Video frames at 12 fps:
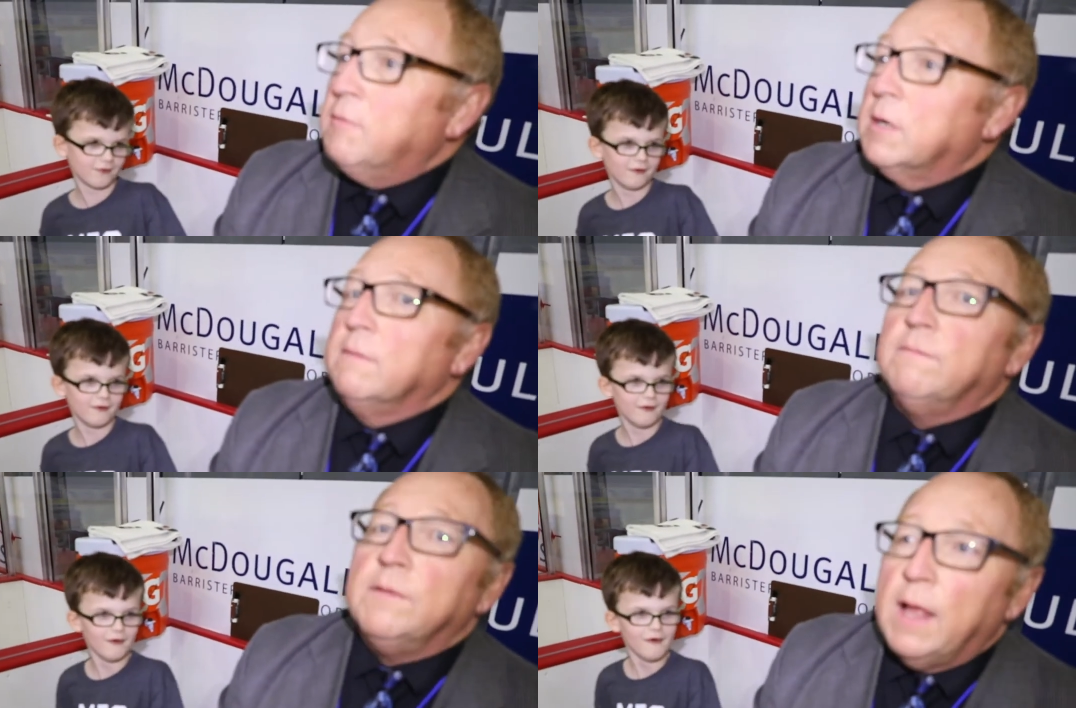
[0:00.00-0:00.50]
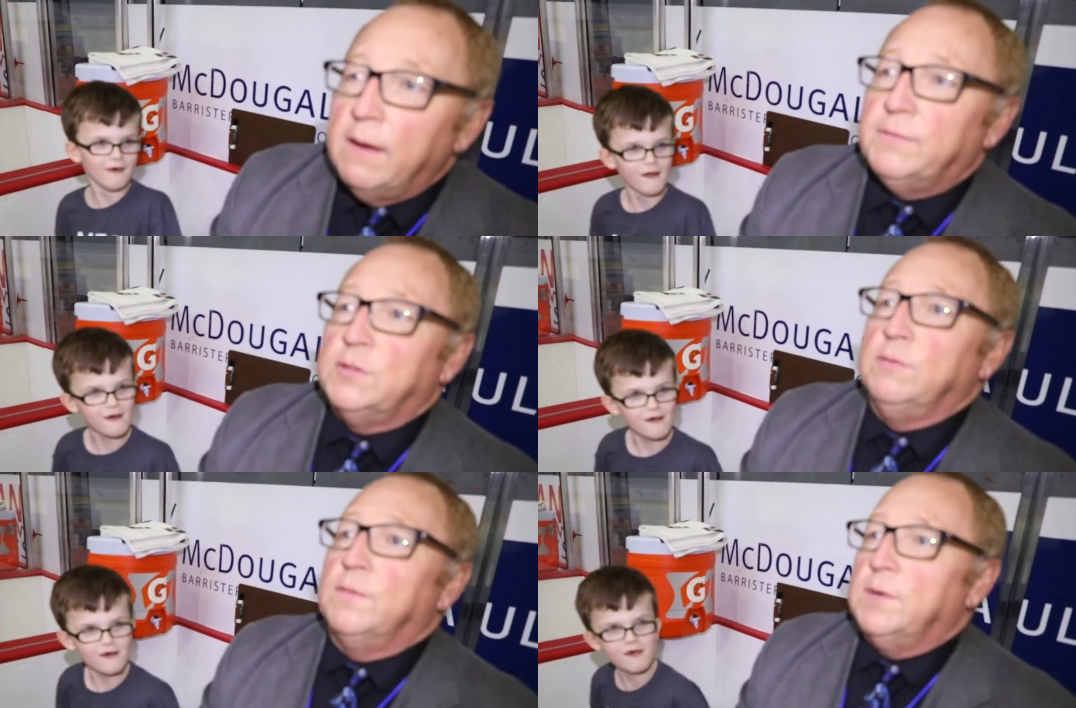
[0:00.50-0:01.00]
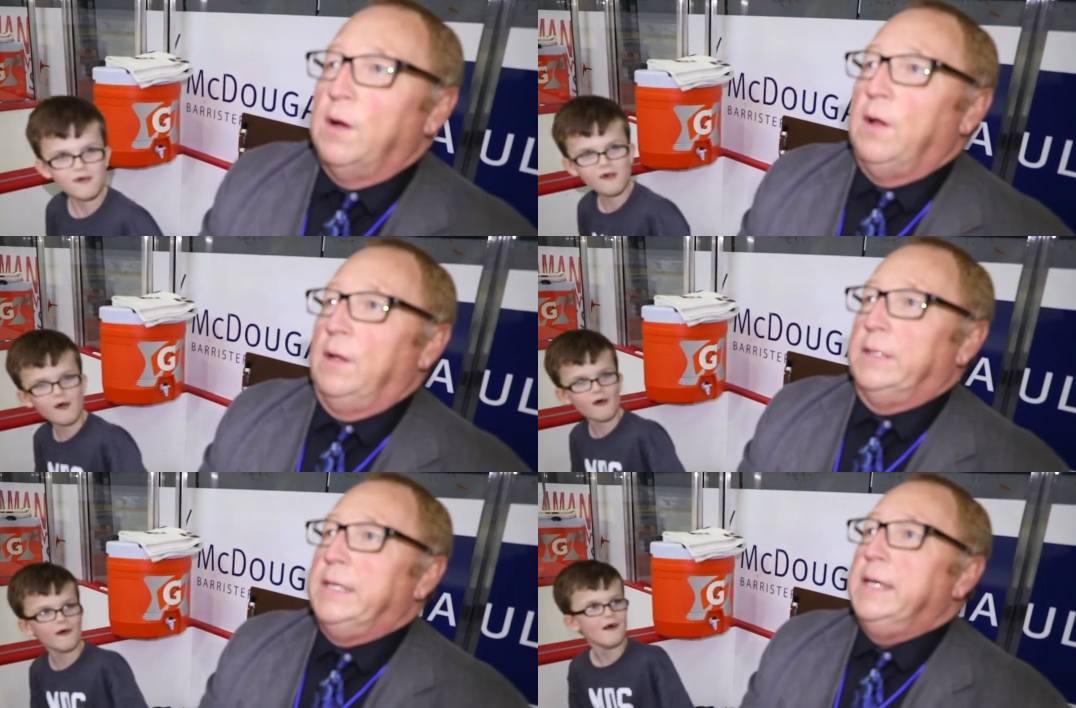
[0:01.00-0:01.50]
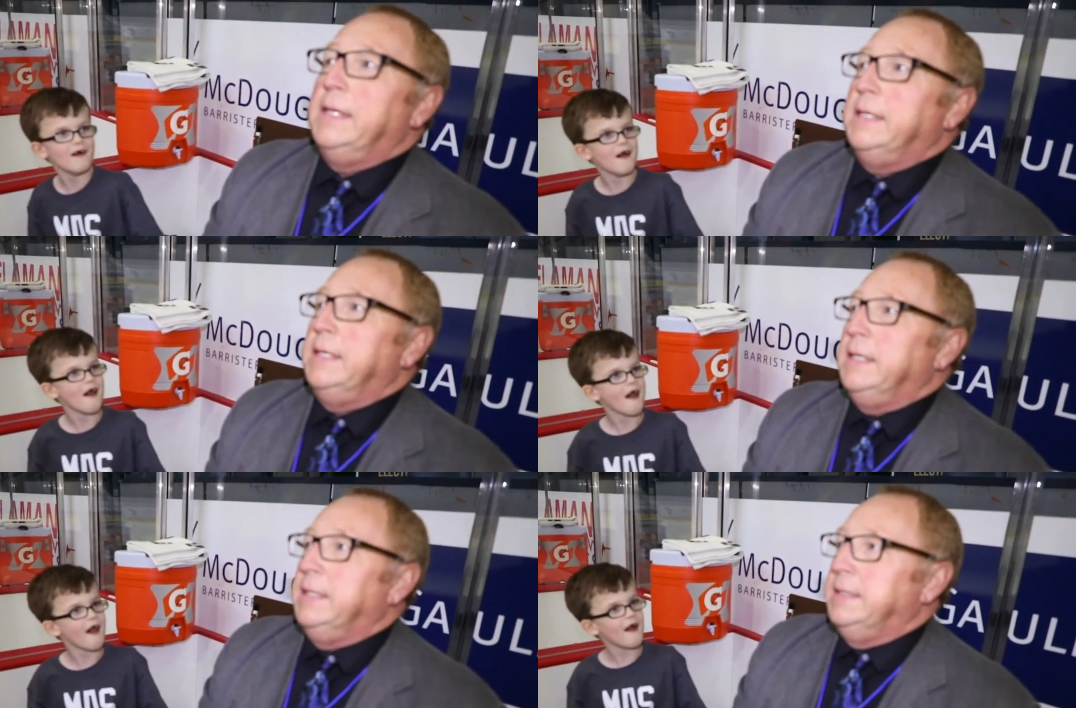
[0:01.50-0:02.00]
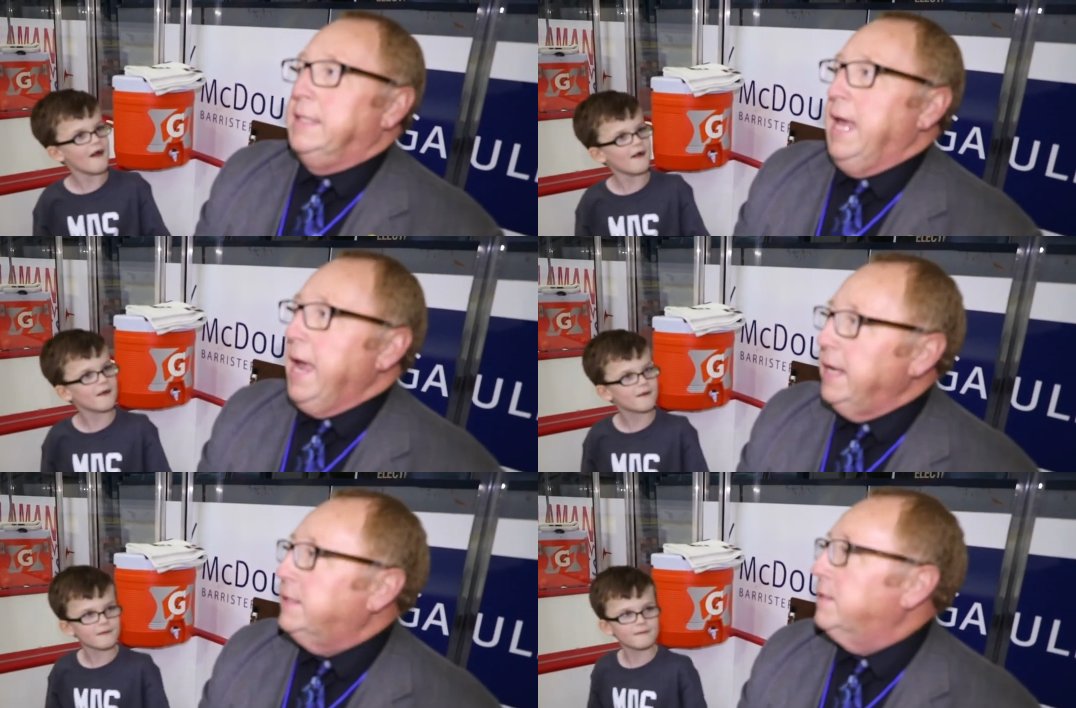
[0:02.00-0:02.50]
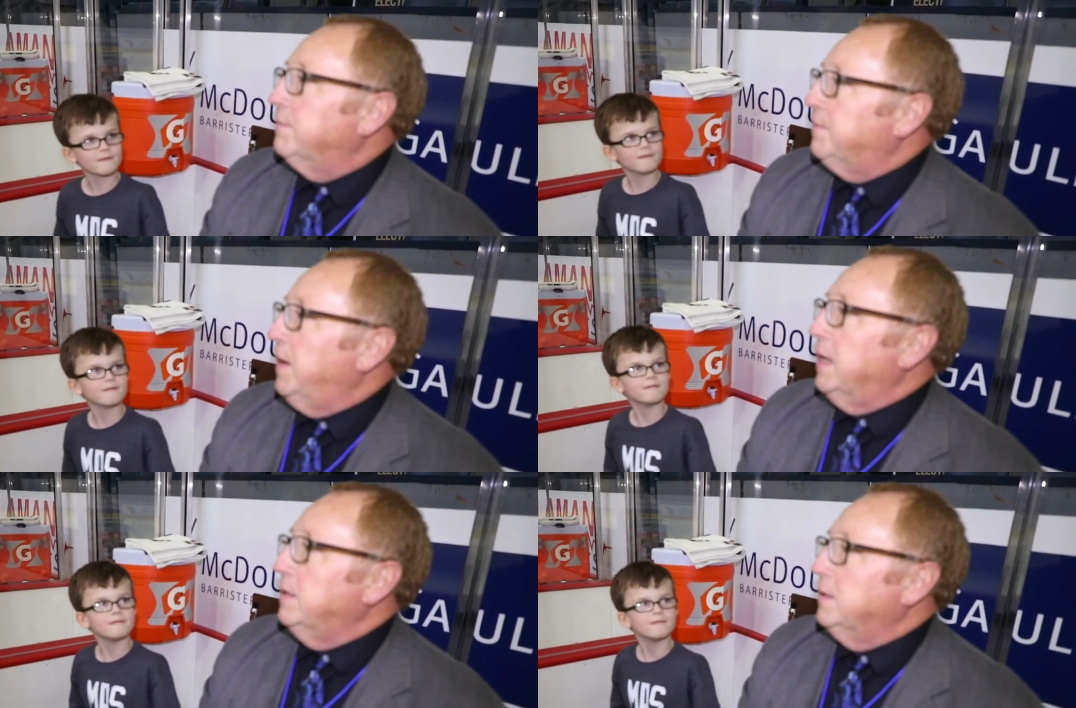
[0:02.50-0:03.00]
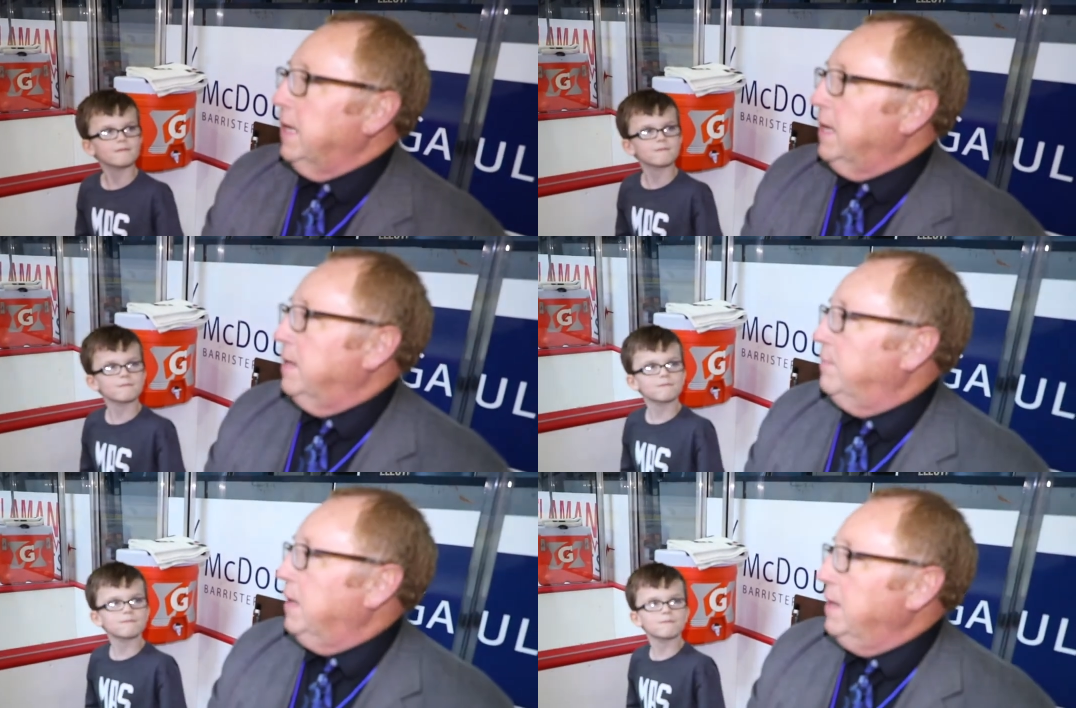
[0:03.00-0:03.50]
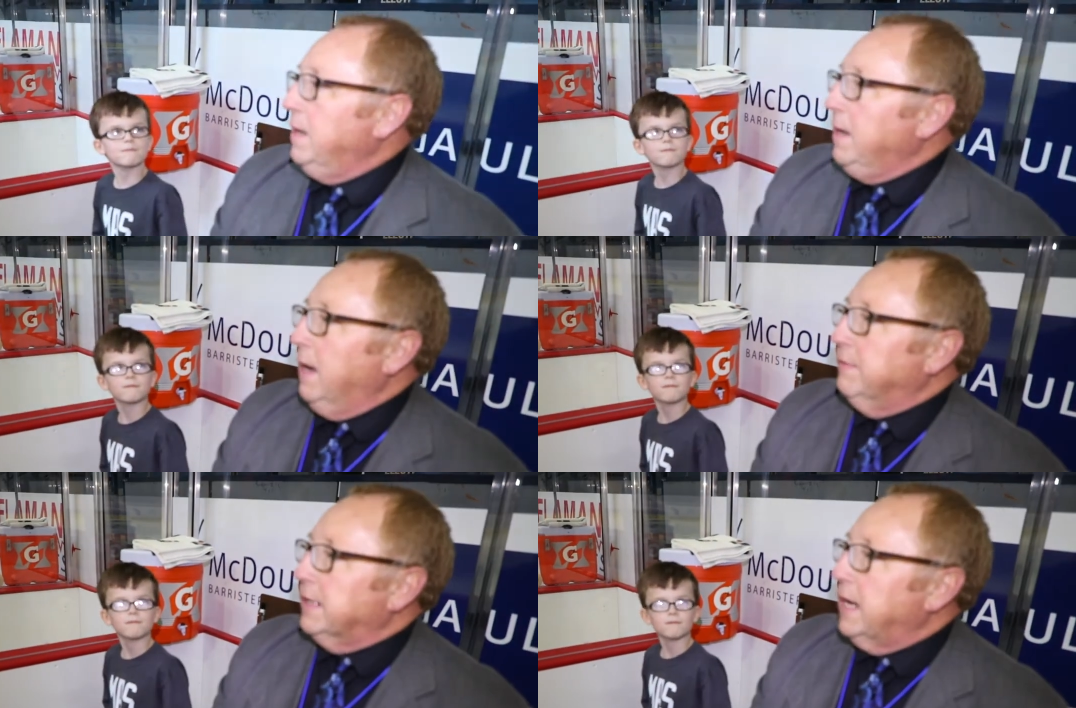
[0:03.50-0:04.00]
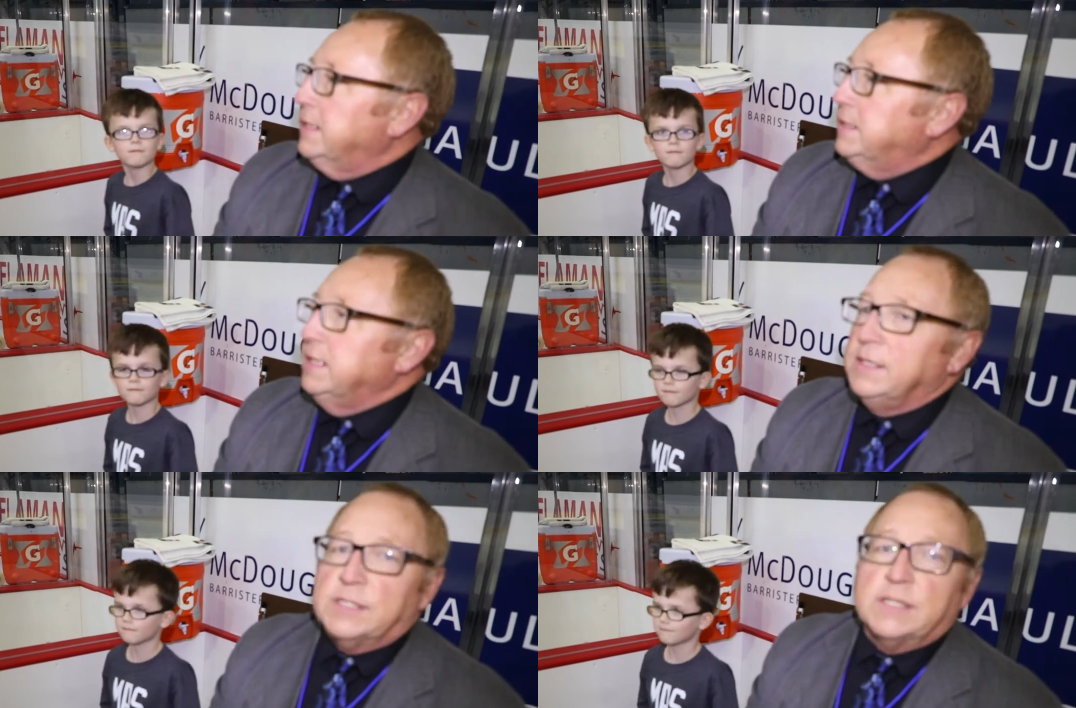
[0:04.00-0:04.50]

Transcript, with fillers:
Speaker 1: would have loved to have called the eighth and final game of the nineteen